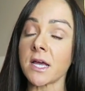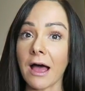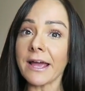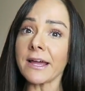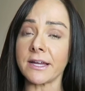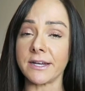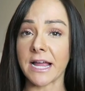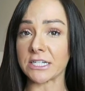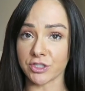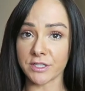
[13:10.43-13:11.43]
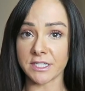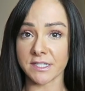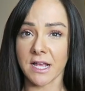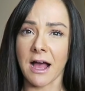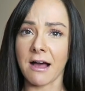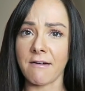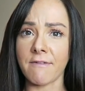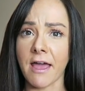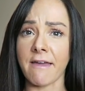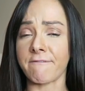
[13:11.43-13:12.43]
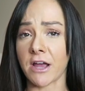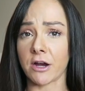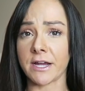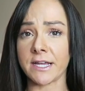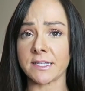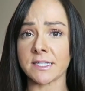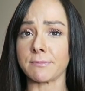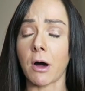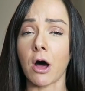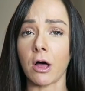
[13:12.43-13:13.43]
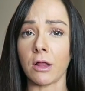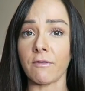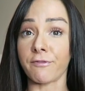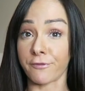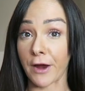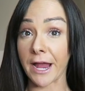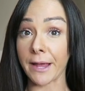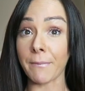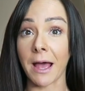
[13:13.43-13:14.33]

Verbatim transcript: I naturally just have a very small frame.